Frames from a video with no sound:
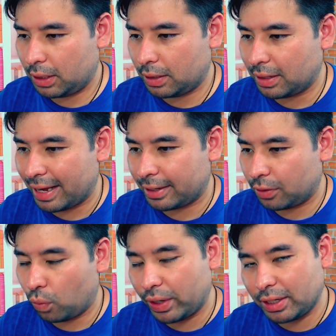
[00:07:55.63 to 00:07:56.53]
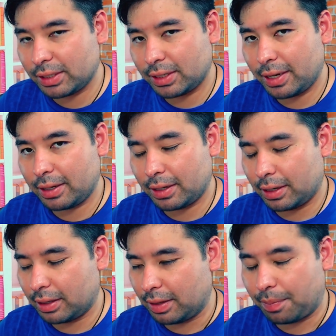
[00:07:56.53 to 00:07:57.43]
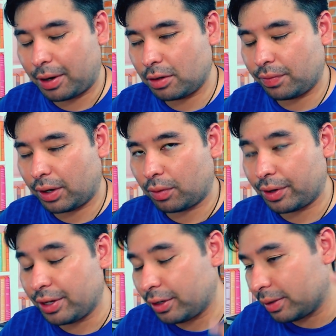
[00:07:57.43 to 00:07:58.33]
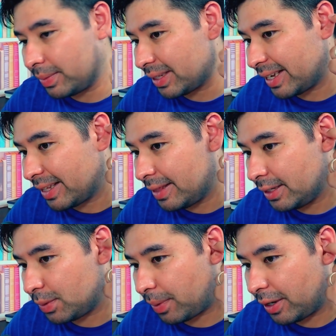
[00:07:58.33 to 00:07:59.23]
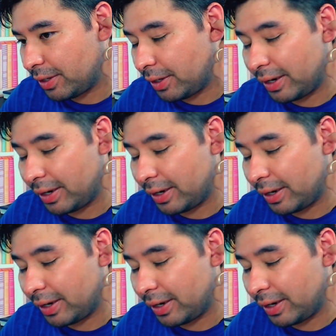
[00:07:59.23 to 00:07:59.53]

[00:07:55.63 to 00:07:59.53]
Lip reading: Like when I say the part of our ear, I mean like this part here